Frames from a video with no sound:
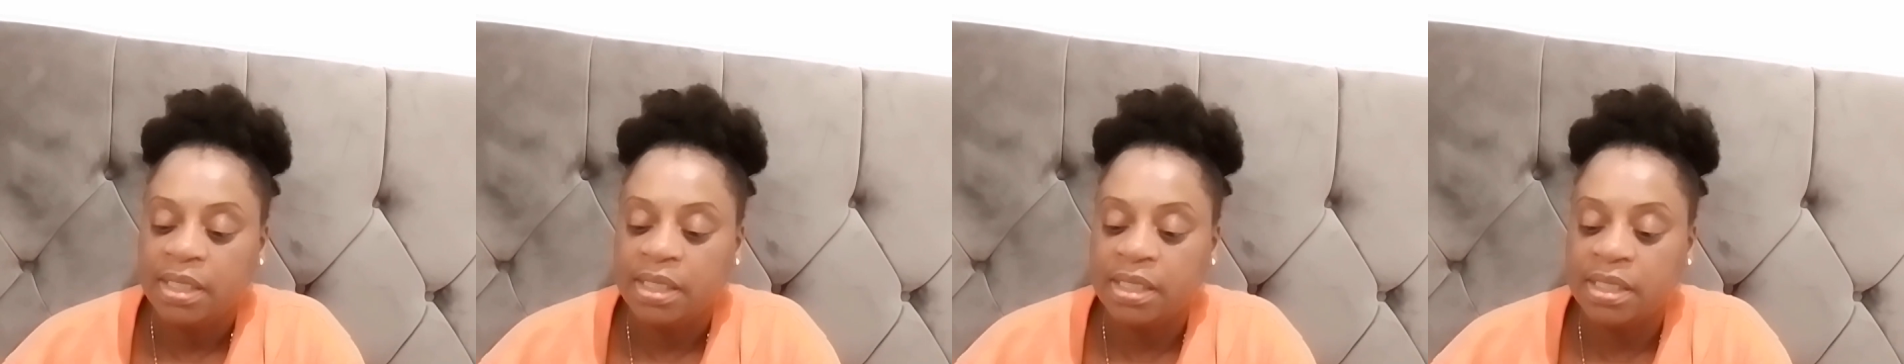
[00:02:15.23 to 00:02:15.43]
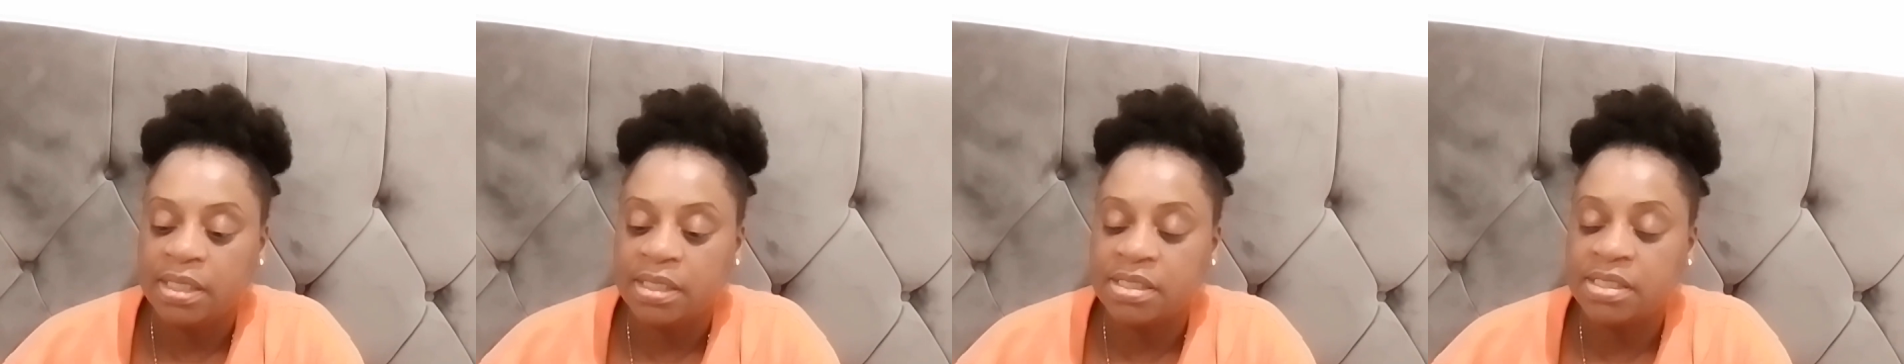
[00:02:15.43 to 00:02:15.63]

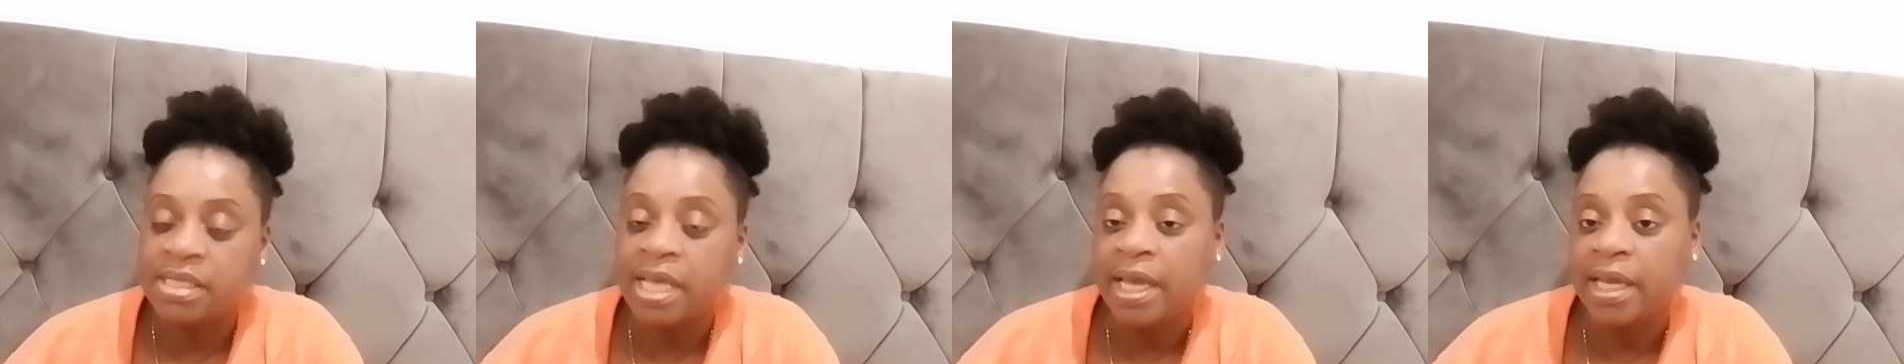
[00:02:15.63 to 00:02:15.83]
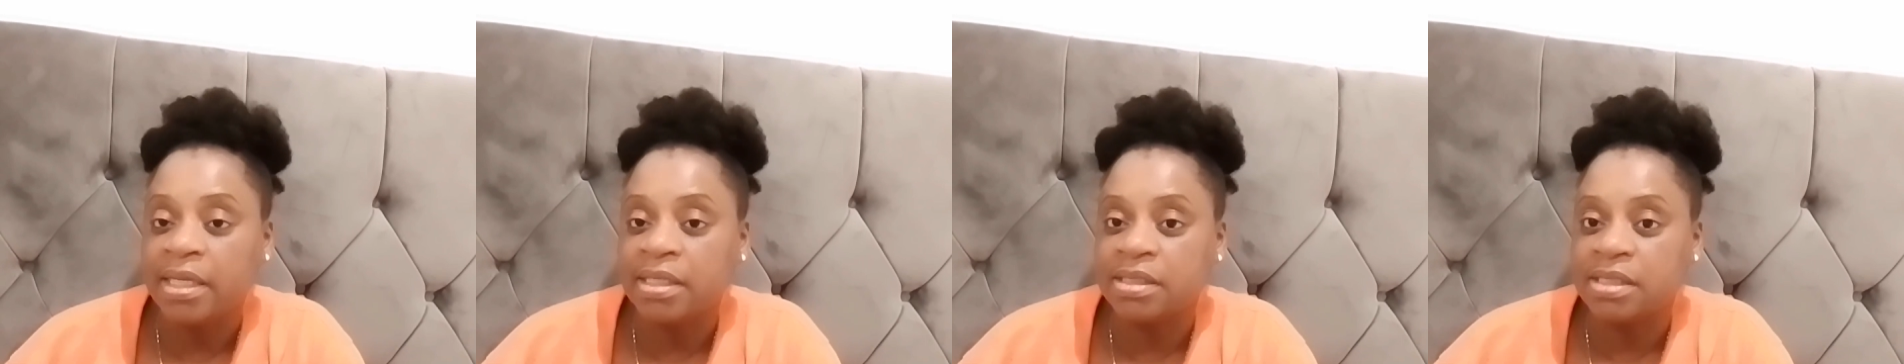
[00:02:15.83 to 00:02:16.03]
The
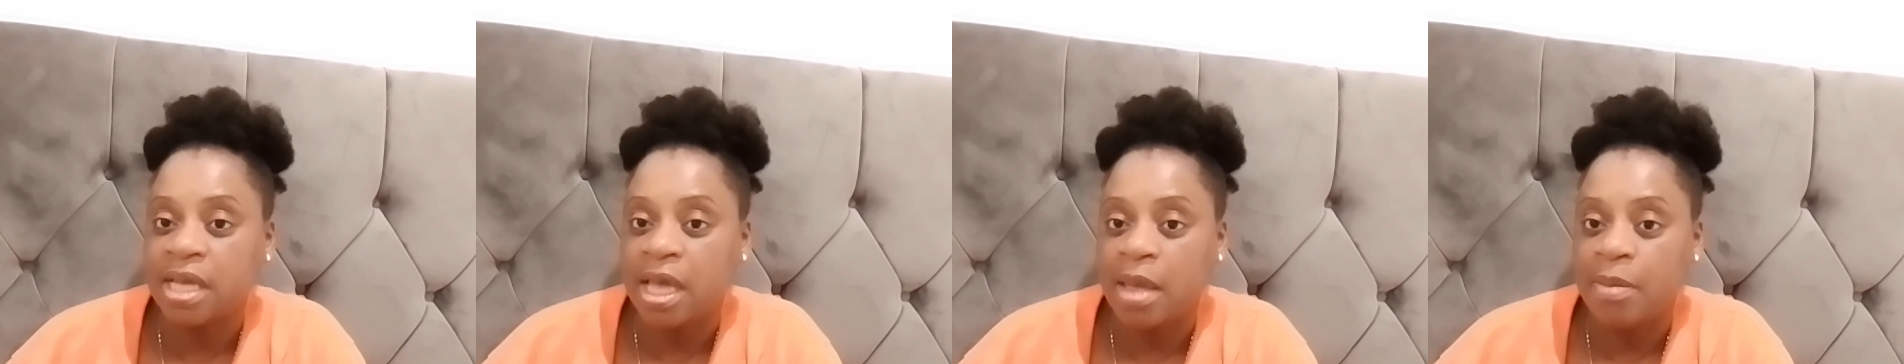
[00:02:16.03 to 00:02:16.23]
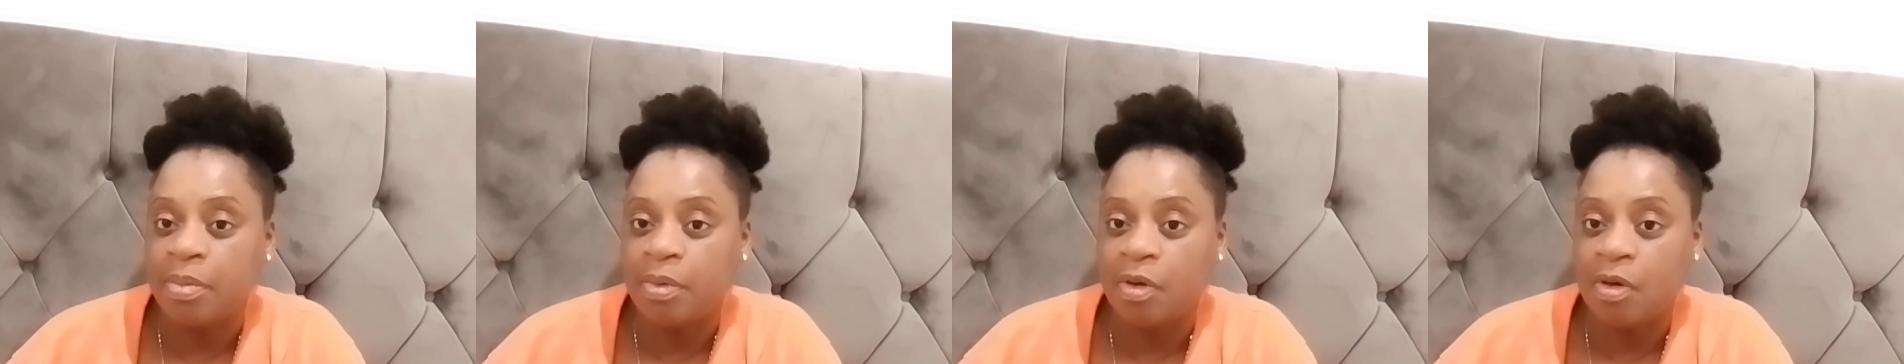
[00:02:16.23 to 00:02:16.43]
second
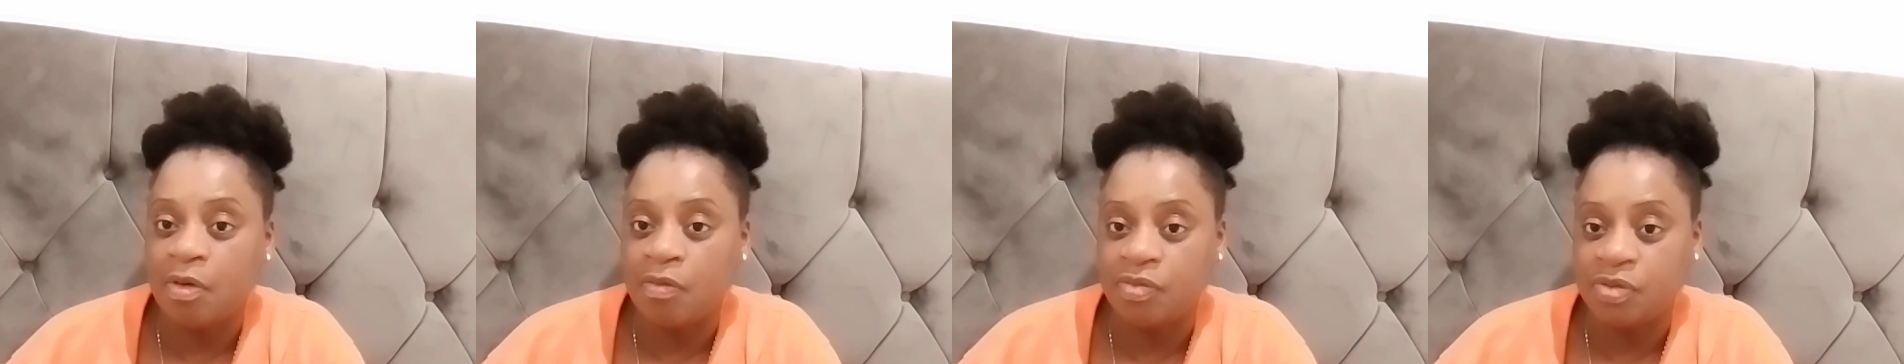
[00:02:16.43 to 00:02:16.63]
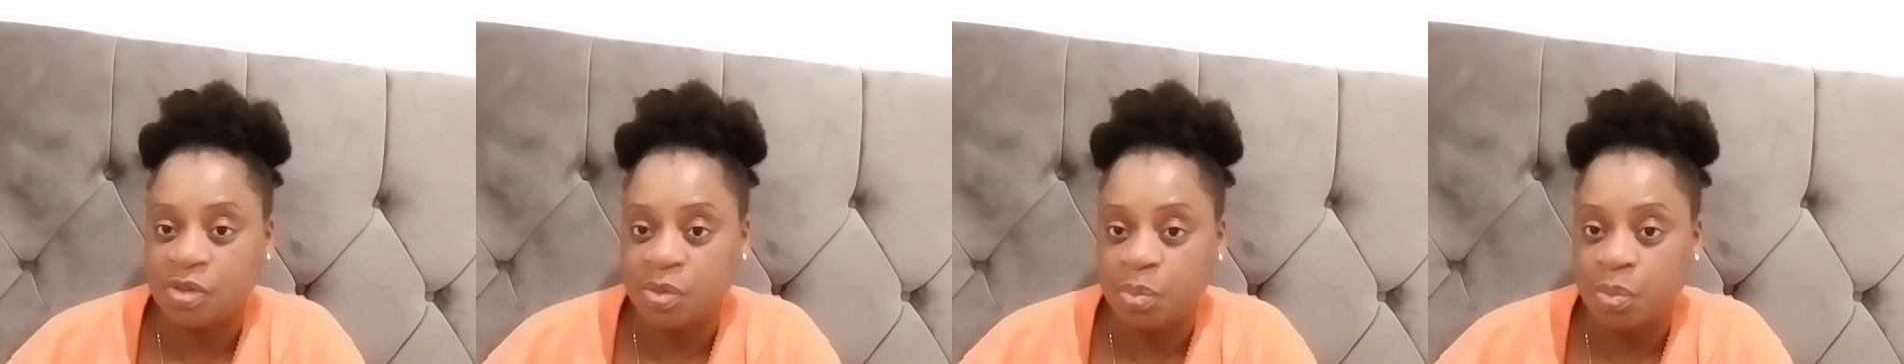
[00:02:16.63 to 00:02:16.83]
type
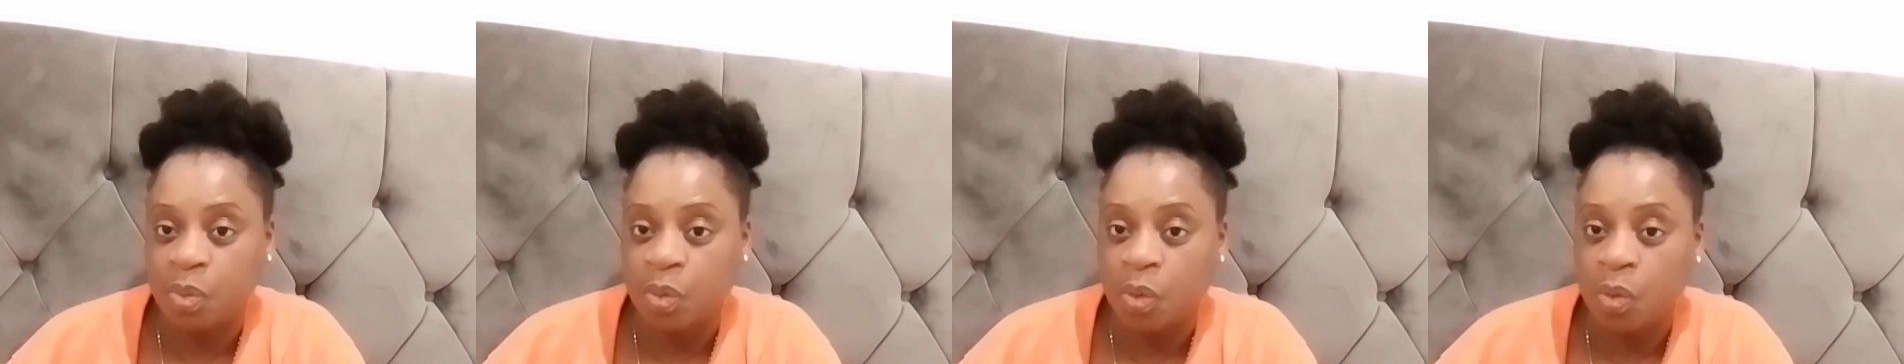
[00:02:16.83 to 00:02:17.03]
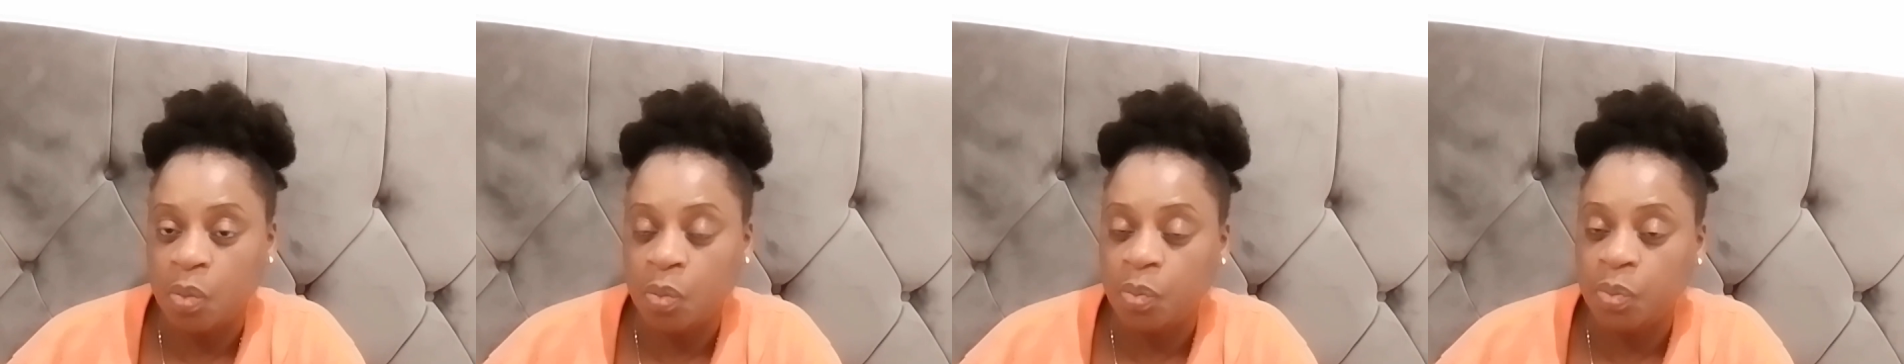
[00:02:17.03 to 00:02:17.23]
of
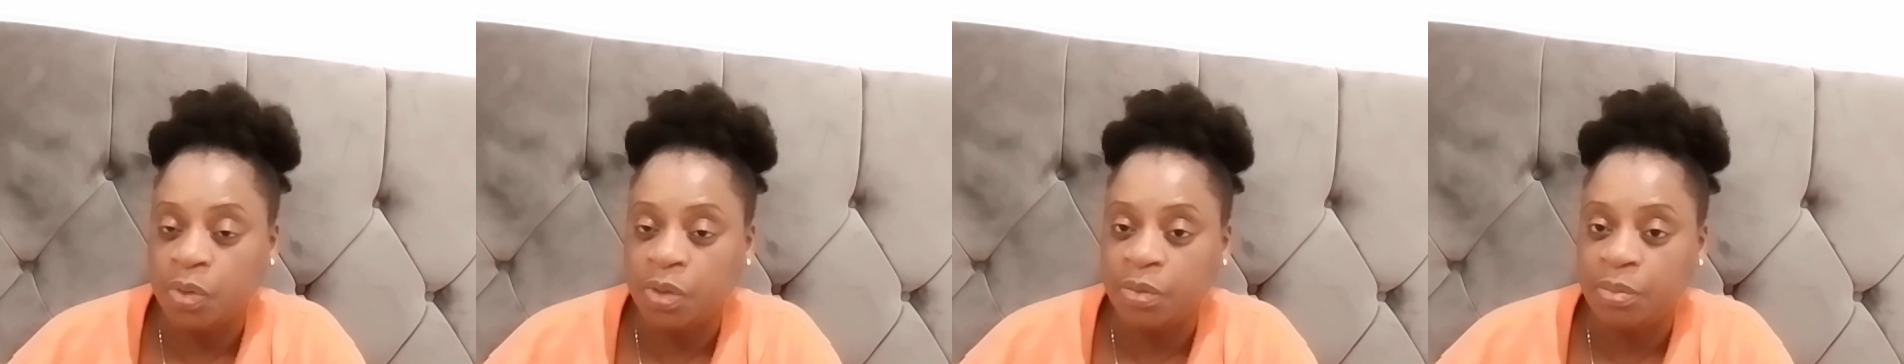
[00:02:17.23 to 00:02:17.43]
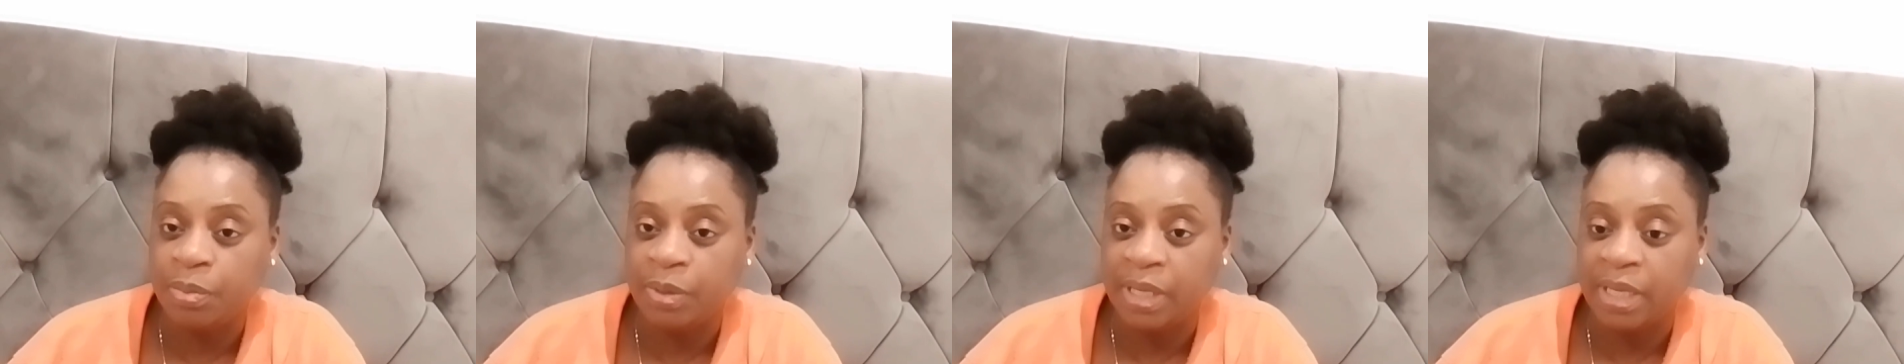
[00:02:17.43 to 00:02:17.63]
support
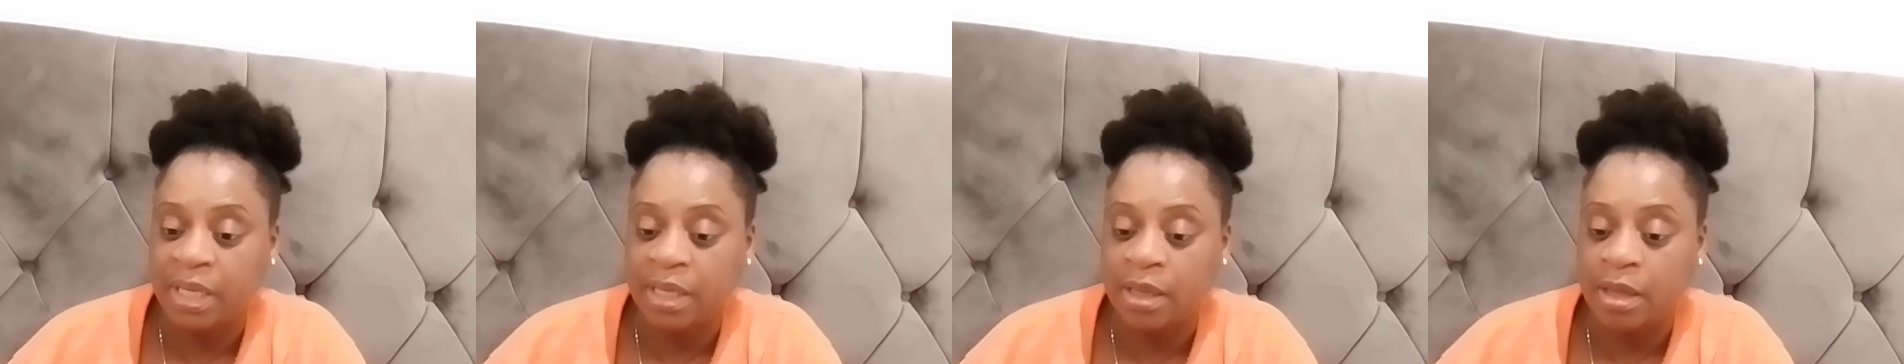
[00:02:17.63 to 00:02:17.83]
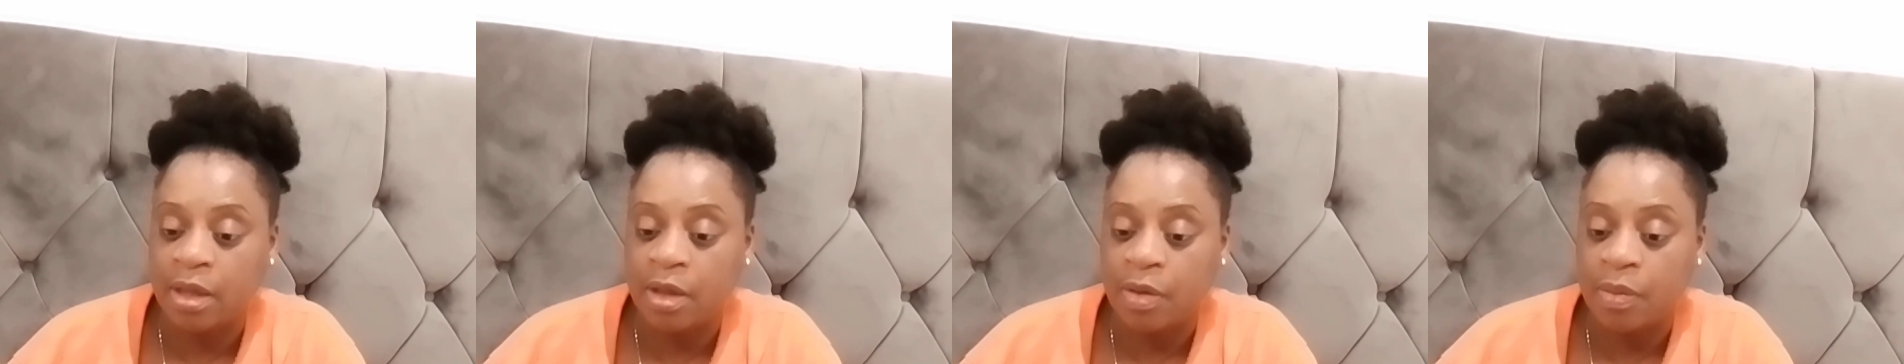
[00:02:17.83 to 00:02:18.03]
would
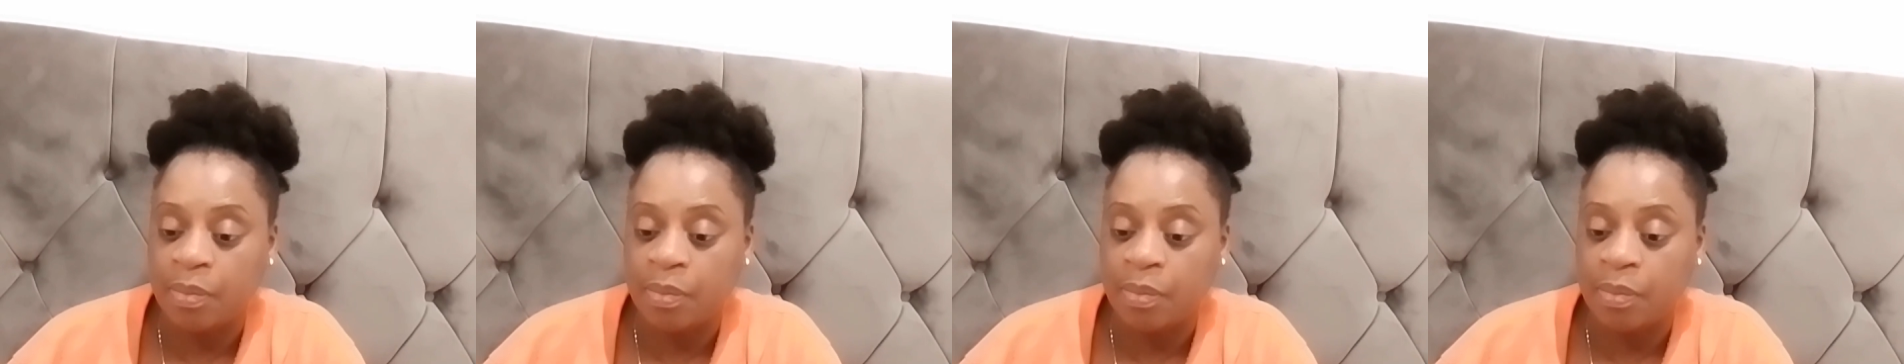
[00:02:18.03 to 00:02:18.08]
be